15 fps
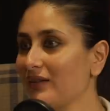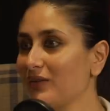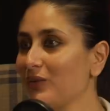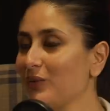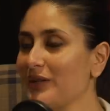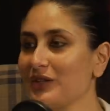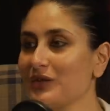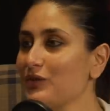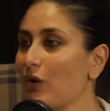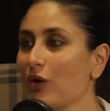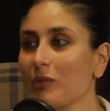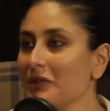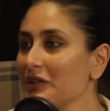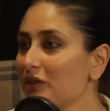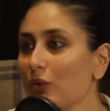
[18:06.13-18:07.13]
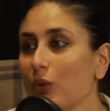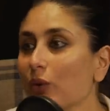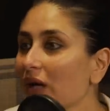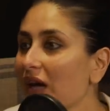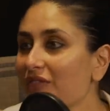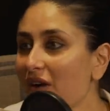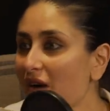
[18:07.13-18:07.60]
You know, whether you talk about the
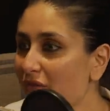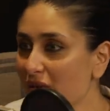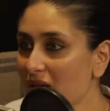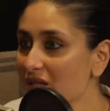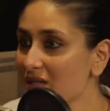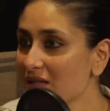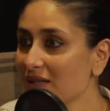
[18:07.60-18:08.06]
Dhokla Fafra